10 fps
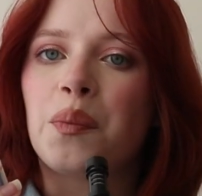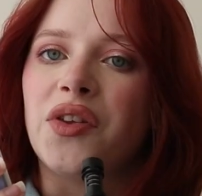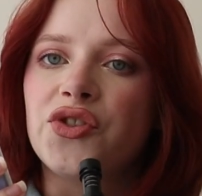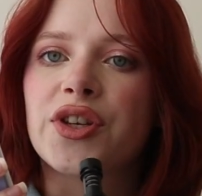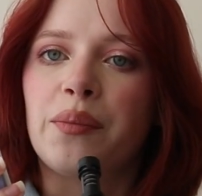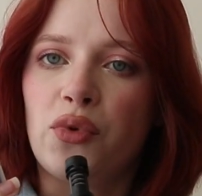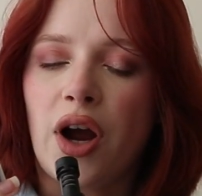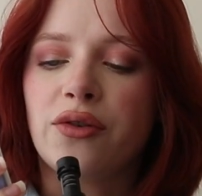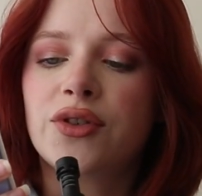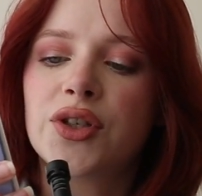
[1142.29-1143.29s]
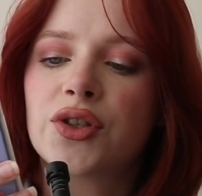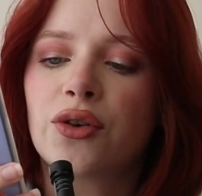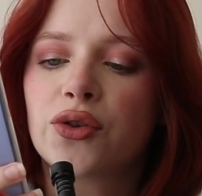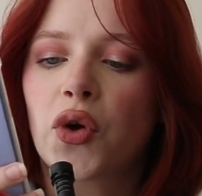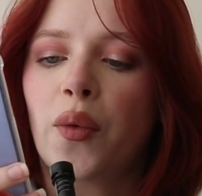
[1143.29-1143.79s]
Mints and browns is a
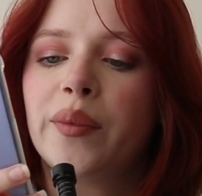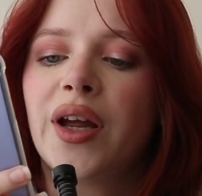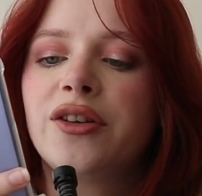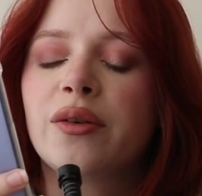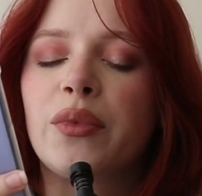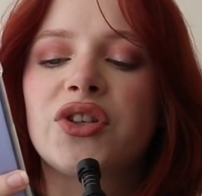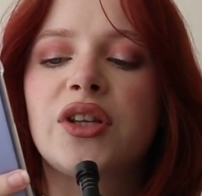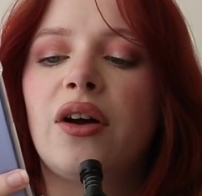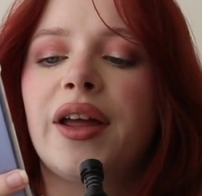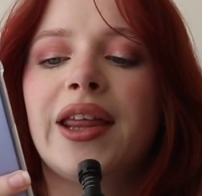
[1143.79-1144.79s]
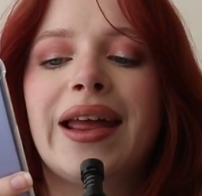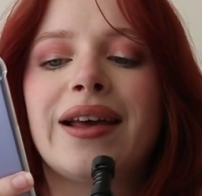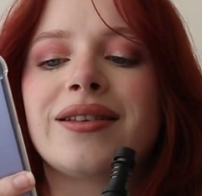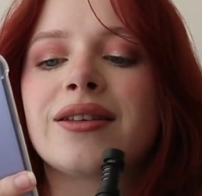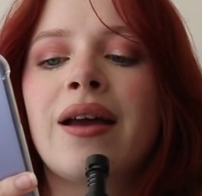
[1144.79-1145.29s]
good combination, but still I think
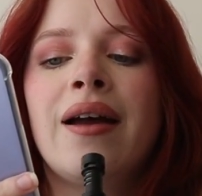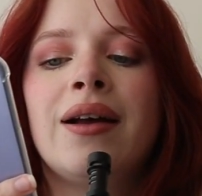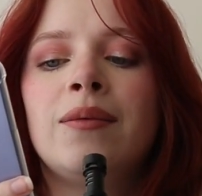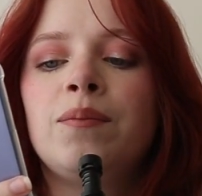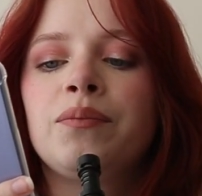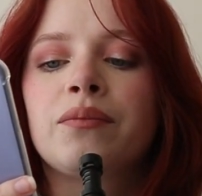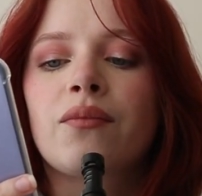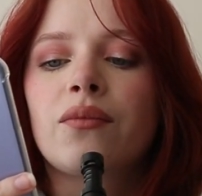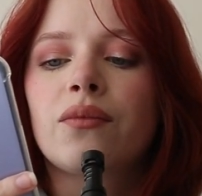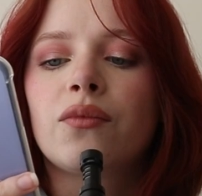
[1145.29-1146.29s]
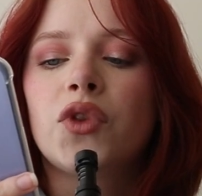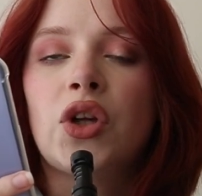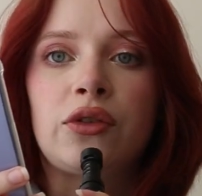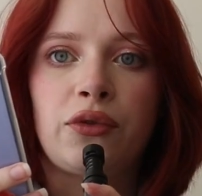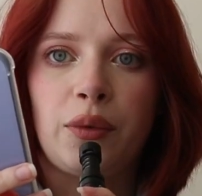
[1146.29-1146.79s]
it's
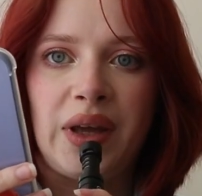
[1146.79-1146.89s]
not for